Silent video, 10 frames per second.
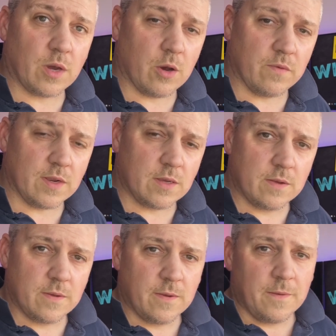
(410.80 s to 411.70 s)
COVID.
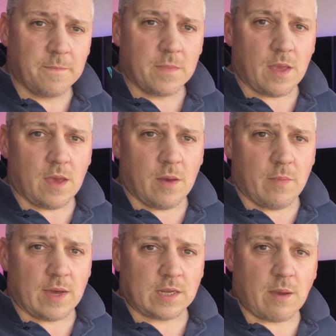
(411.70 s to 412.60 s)

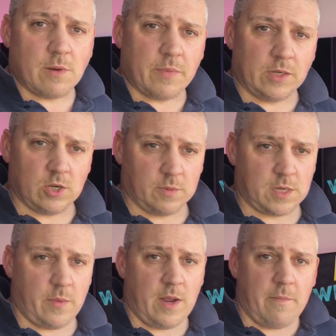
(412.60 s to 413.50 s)
I had a couple of big jobs
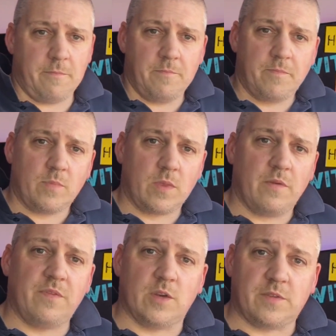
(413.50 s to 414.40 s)
coming up.
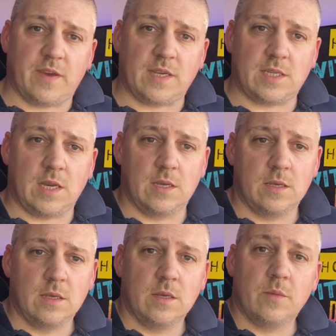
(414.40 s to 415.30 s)
First
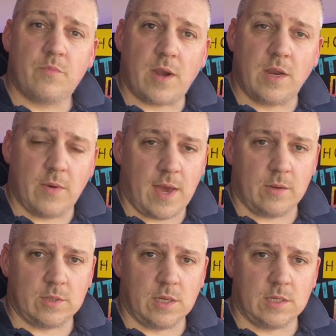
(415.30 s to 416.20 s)
fixing, brand new
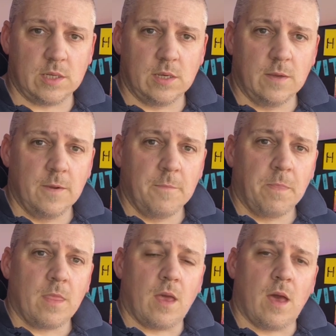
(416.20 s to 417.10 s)
houses.
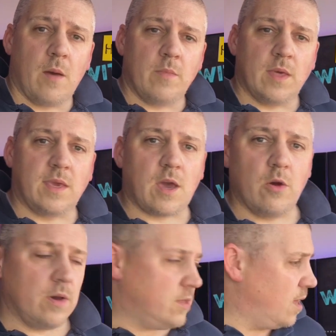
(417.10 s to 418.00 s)
Then
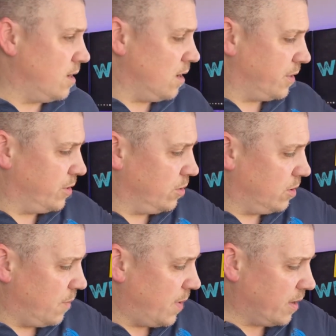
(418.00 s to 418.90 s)
I
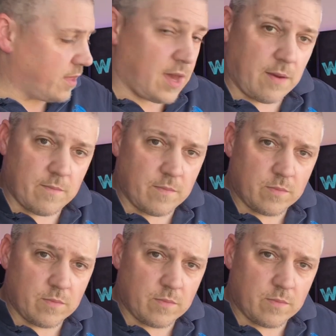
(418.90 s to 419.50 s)
thought I'll buy that.